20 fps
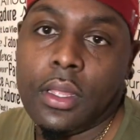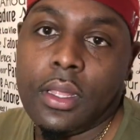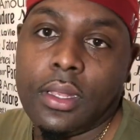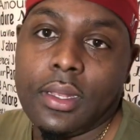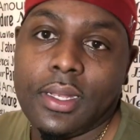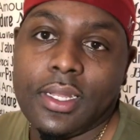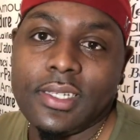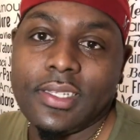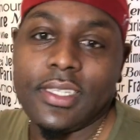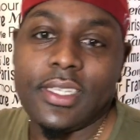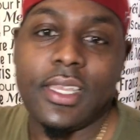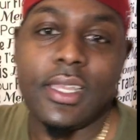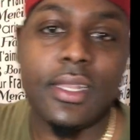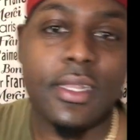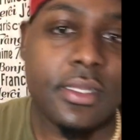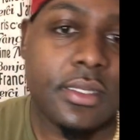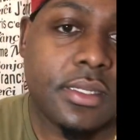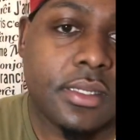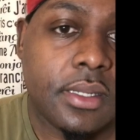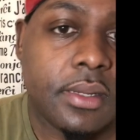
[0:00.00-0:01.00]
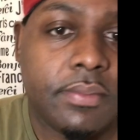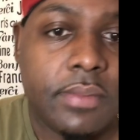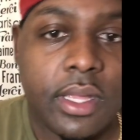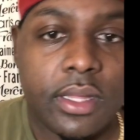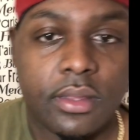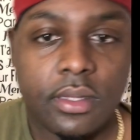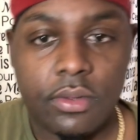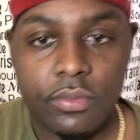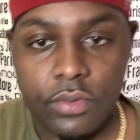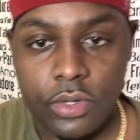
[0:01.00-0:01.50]
let's get into the
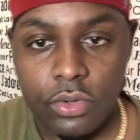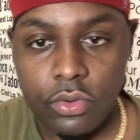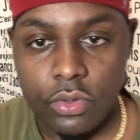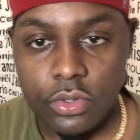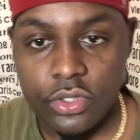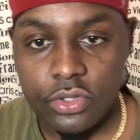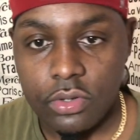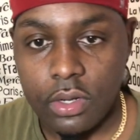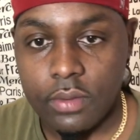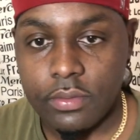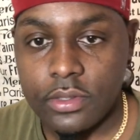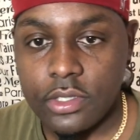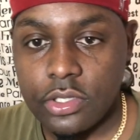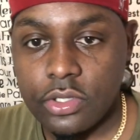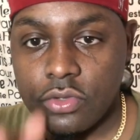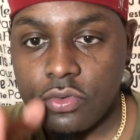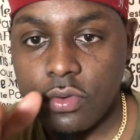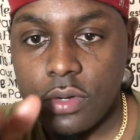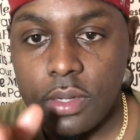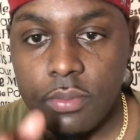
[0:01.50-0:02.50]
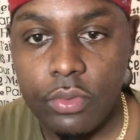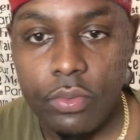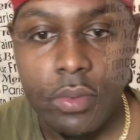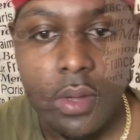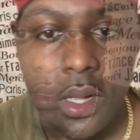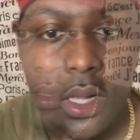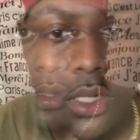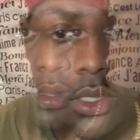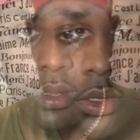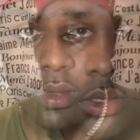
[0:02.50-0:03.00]
method. We're gonna start with the Scramble
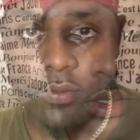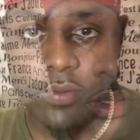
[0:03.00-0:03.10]
Wash.